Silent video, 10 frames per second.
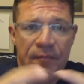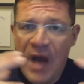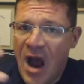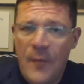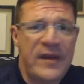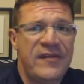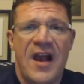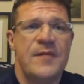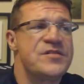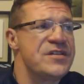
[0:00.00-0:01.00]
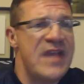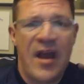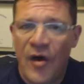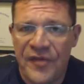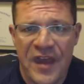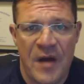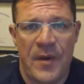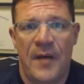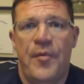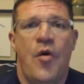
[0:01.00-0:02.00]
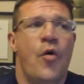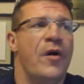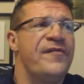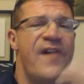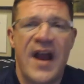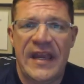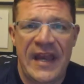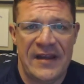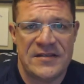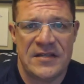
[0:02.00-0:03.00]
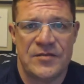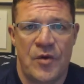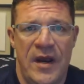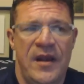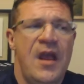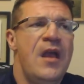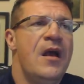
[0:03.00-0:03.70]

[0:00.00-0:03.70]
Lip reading: how many times does health come up, or finances, right?